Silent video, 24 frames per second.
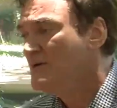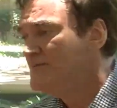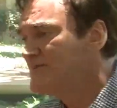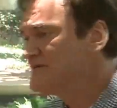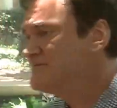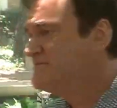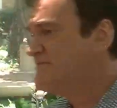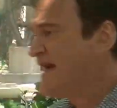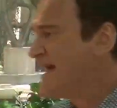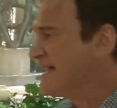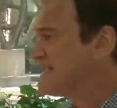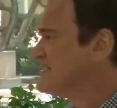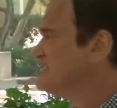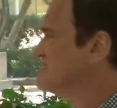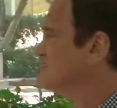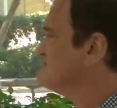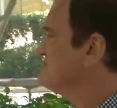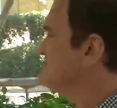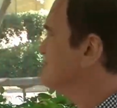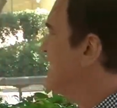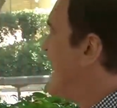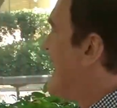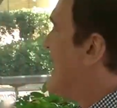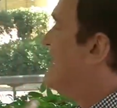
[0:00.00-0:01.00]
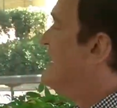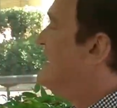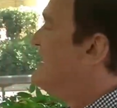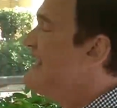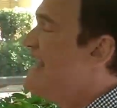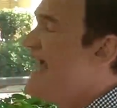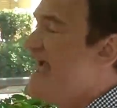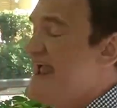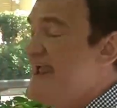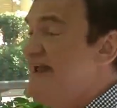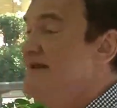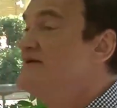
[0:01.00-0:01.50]
but back in
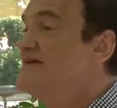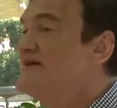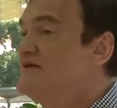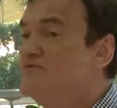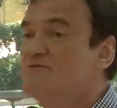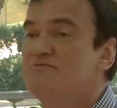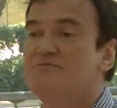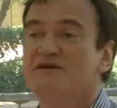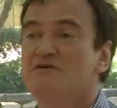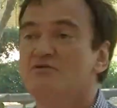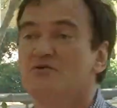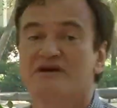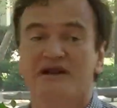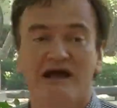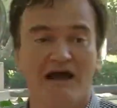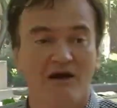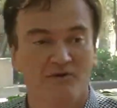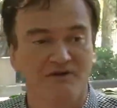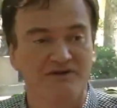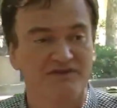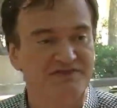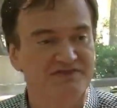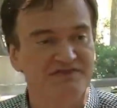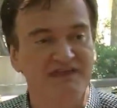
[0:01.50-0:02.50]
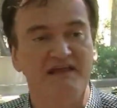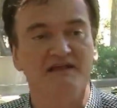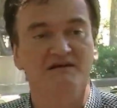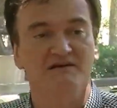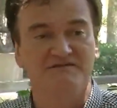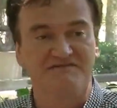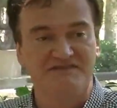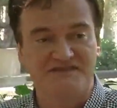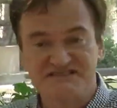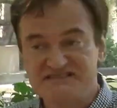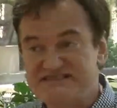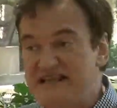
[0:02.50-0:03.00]
'88, it would be what I would think
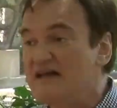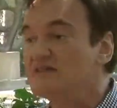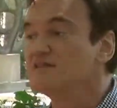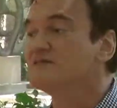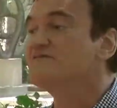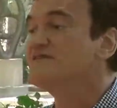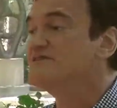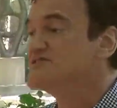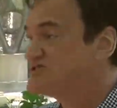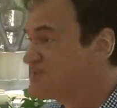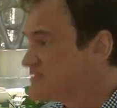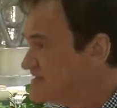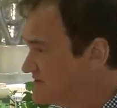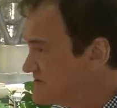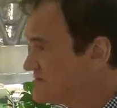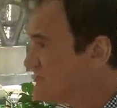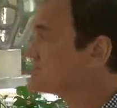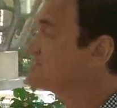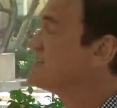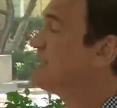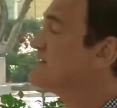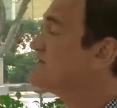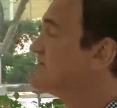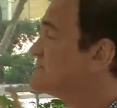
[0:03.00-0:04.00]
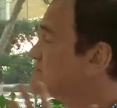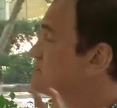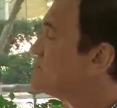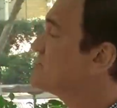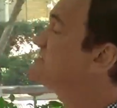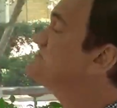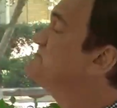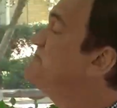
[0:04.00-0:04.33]
of as television, even though television looks